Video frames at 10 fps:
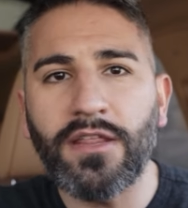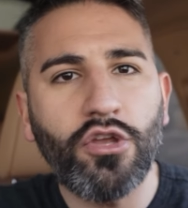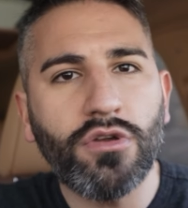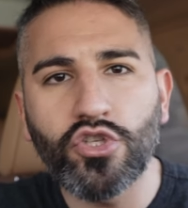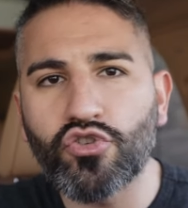That
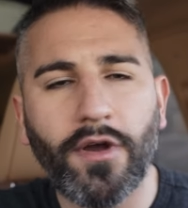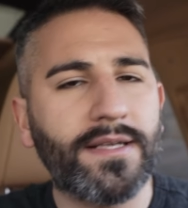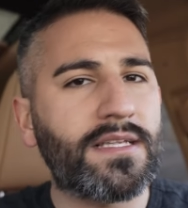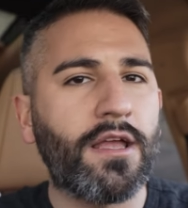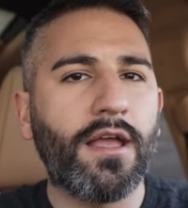you can
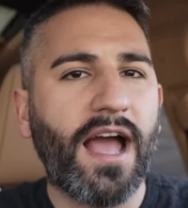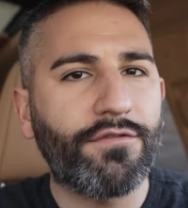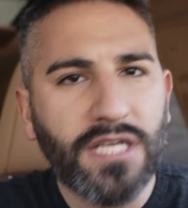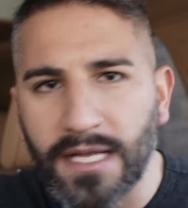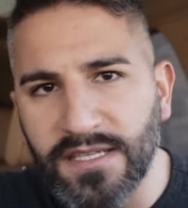trust,
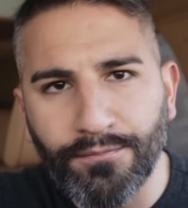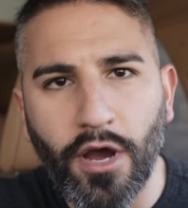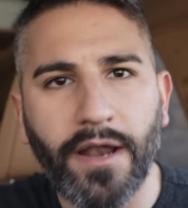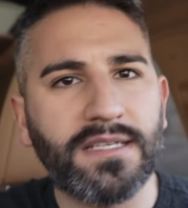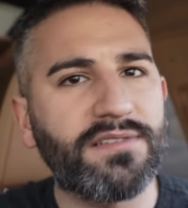have tons of
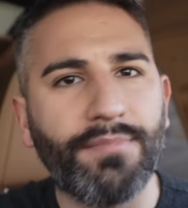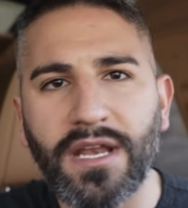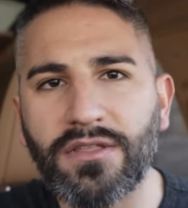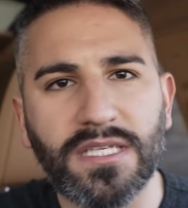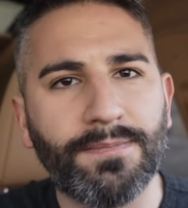products, have
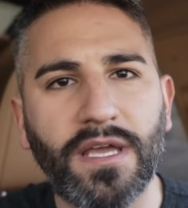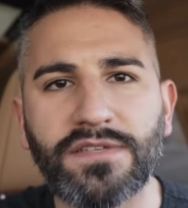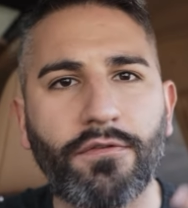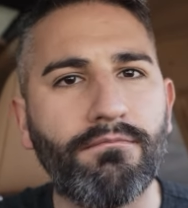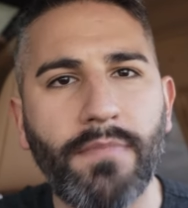been in this space
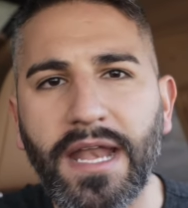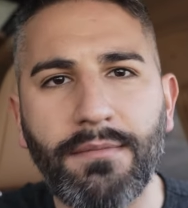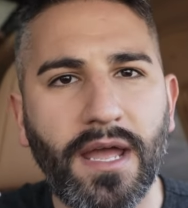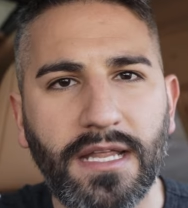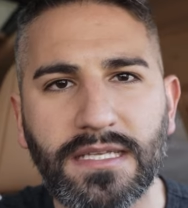for many,
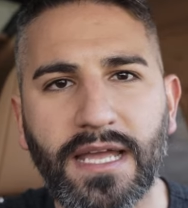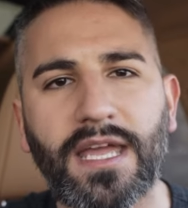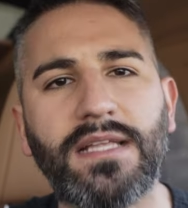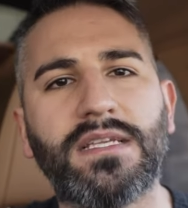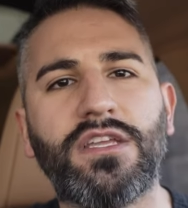many
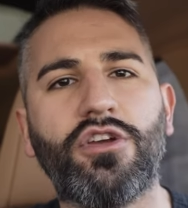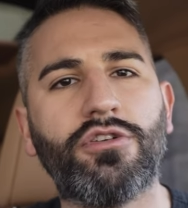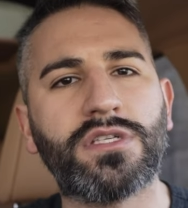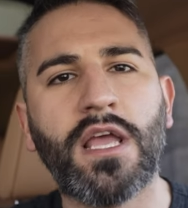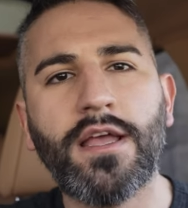decades and
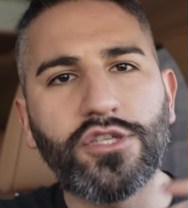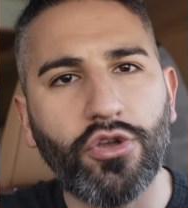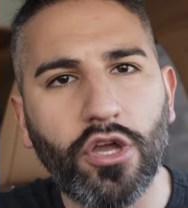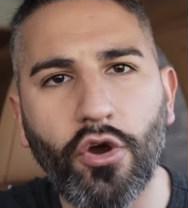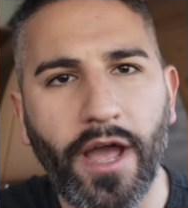years, so
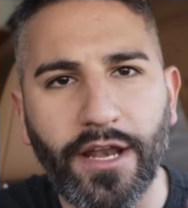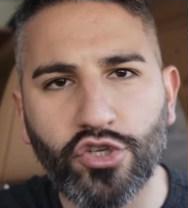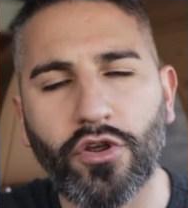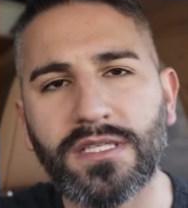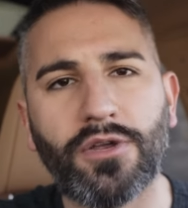you can go ahead and
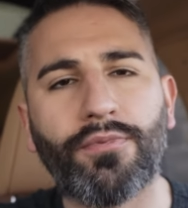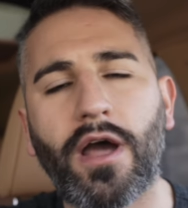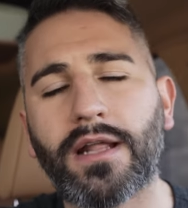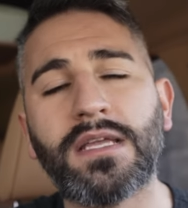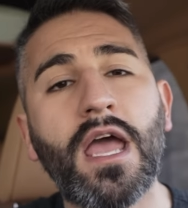trust their
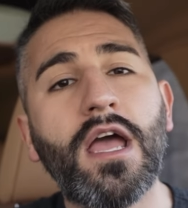product.